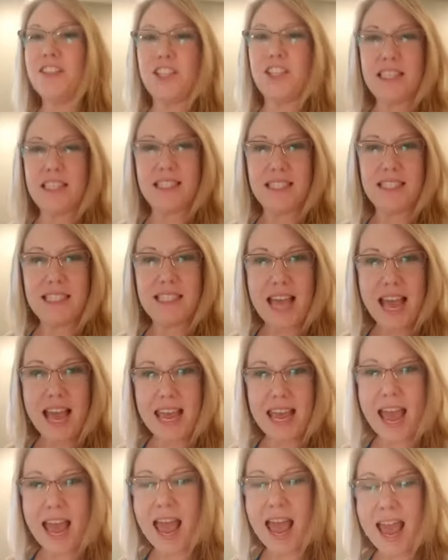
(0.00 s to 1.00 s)
Just
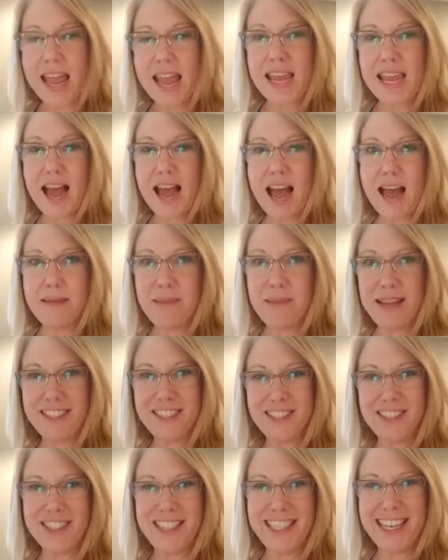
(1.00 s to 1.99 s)
say, hey, I'm
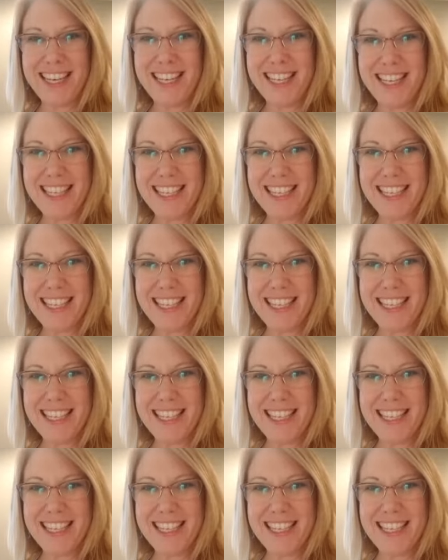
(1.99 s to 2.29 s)
interested in